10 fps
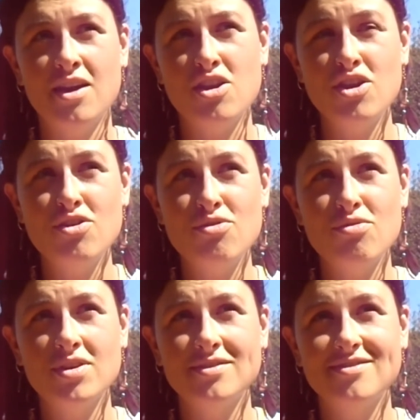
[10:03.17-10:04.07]
a new
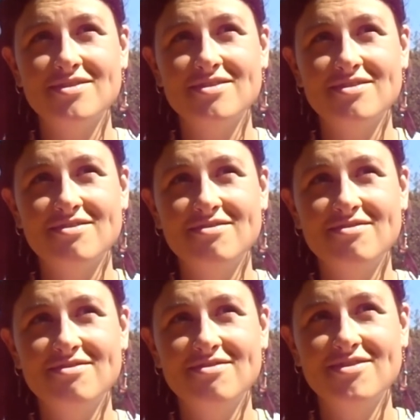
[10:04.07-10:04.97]

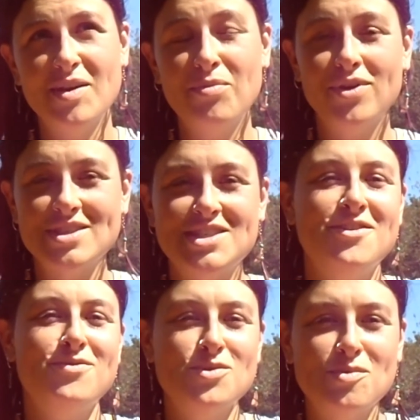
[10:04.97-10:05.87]

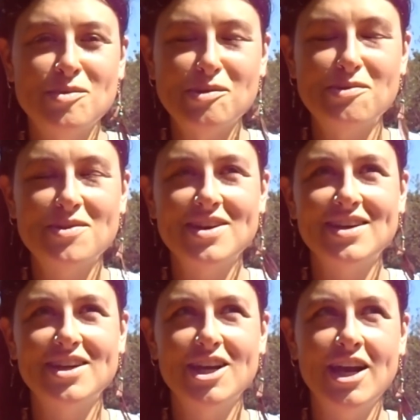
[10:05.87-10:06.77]
positive normal
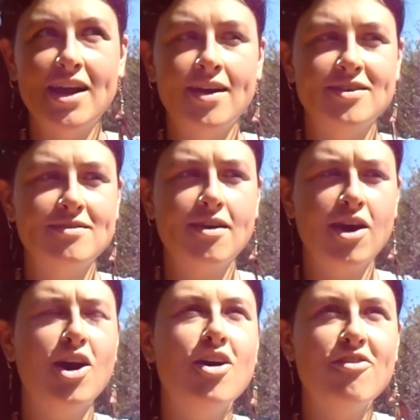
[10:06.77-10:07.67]
and
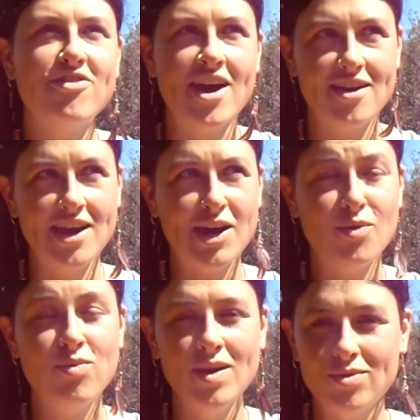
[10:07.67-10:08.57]
carve that
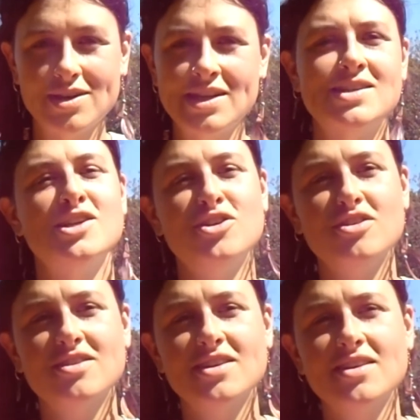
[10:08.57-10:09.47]
how we want it to look,